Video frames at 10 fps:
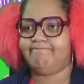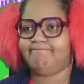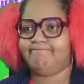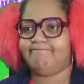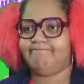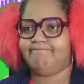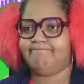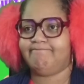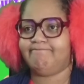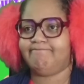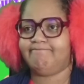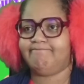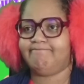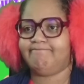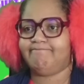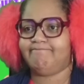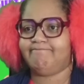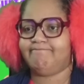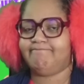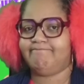
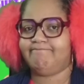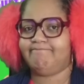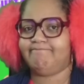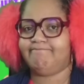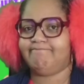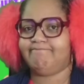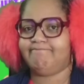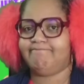This person isn't speaking.